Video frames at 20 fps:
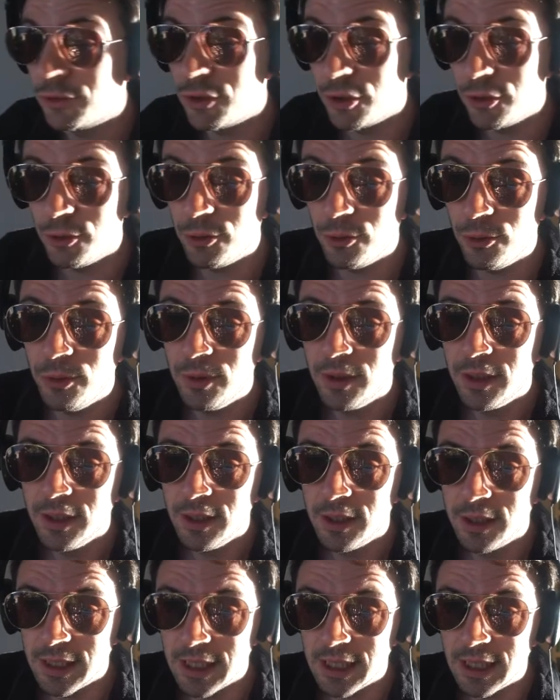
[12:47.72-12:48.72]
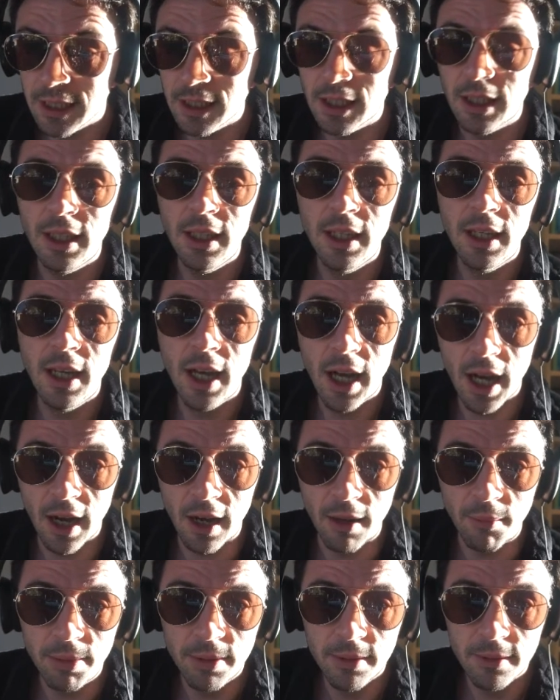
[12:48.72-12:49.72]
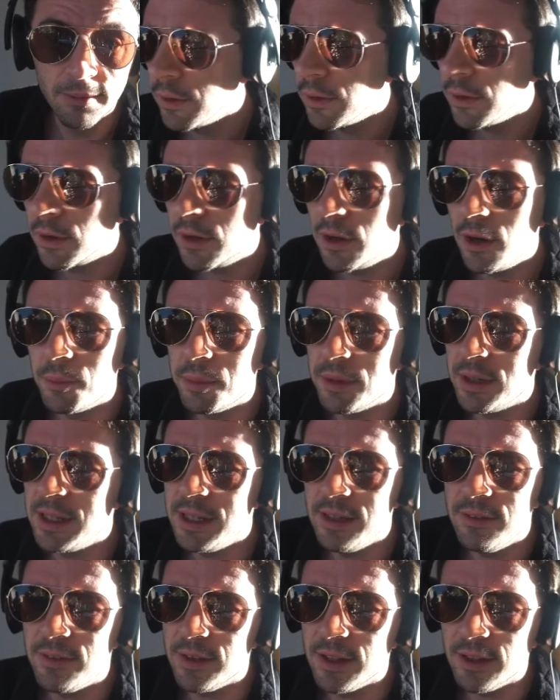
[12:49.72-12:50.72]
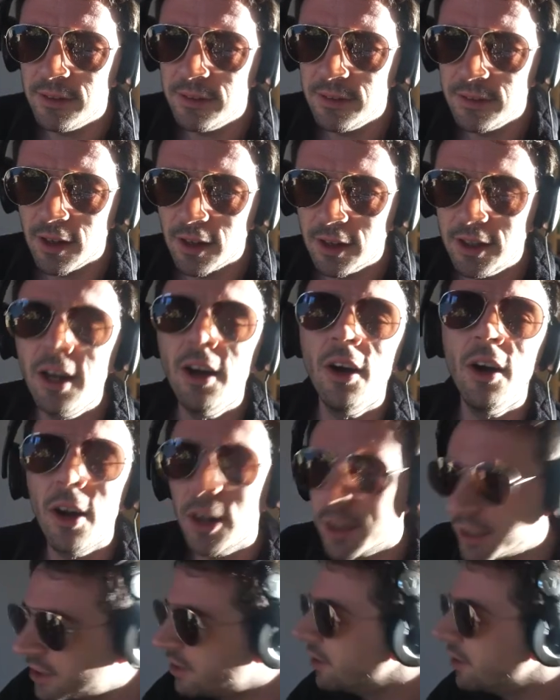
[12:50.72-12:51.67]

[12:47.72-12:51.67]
2-0 up. I can't believe this. I